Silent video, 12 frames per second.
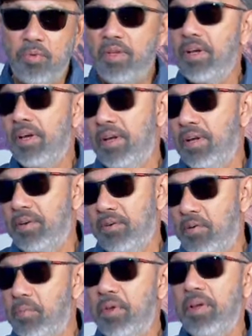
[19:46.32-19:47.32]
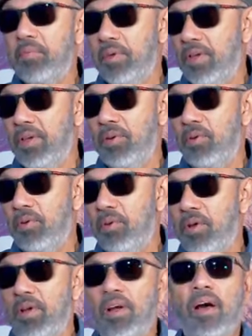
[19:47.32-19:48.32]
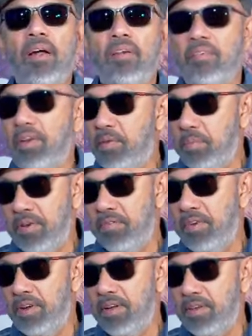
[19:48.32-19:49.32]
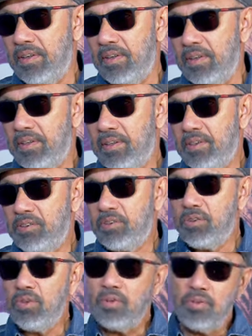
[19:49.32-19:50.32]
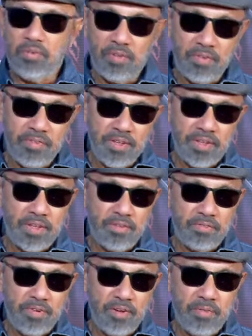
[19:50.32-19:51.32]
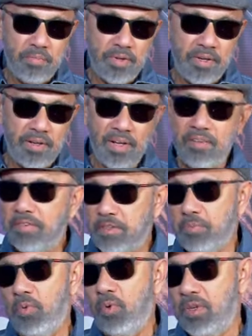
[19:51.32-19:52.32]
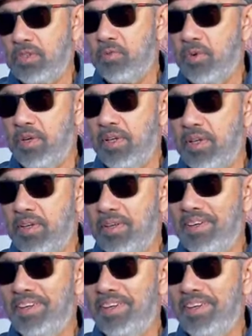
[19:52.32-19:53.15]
to become a hero or a very big villain. So everything for me in life is bonus only.